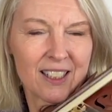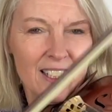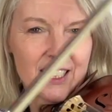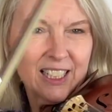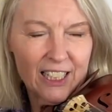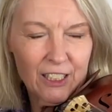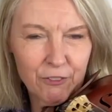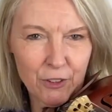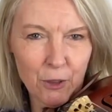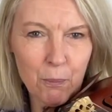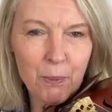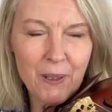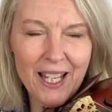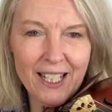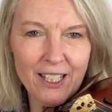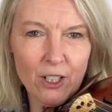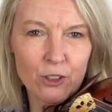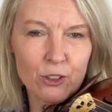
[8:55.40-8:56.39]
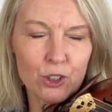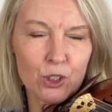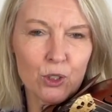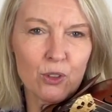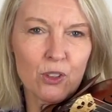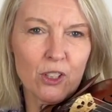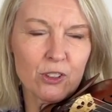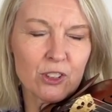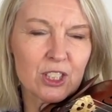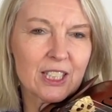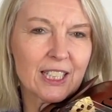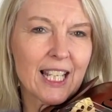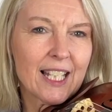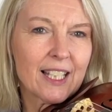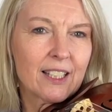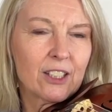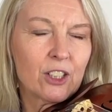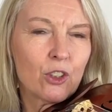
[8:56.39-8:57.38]
If you play those two notes
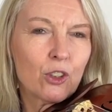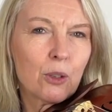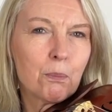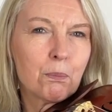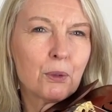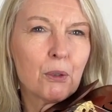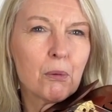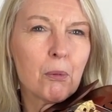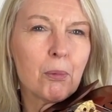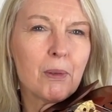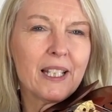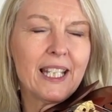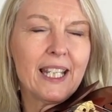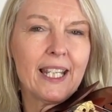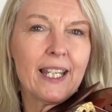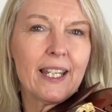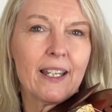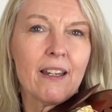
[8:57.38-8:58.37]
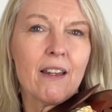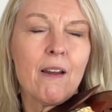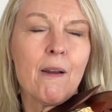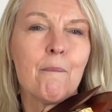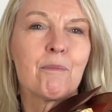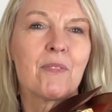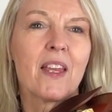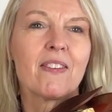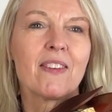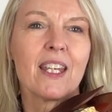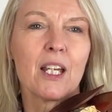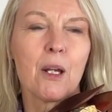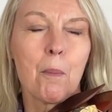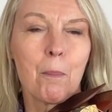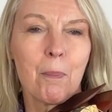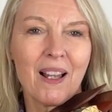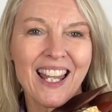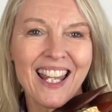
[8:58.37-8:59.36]
together, you can probably hear that they
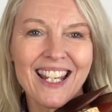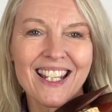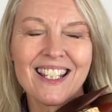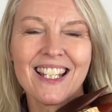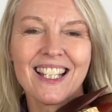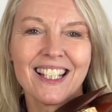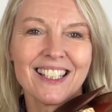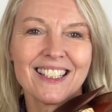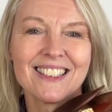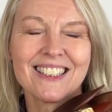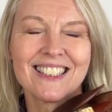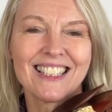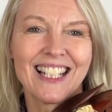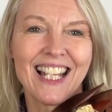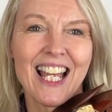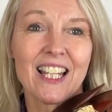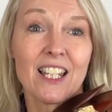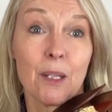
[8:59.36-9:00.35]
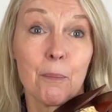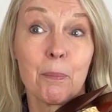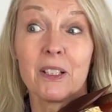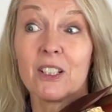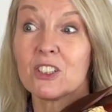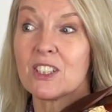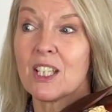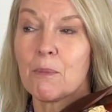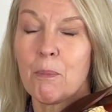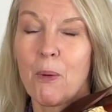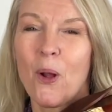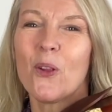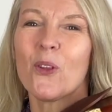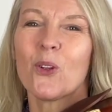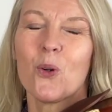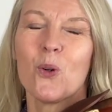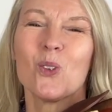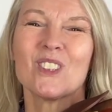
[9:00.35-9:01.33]
are blending in together because they're
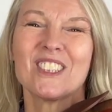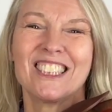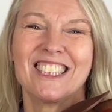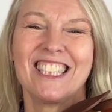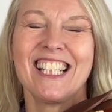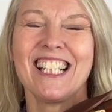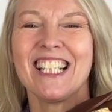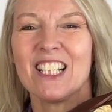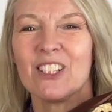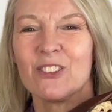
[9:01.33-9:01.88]
both called G, you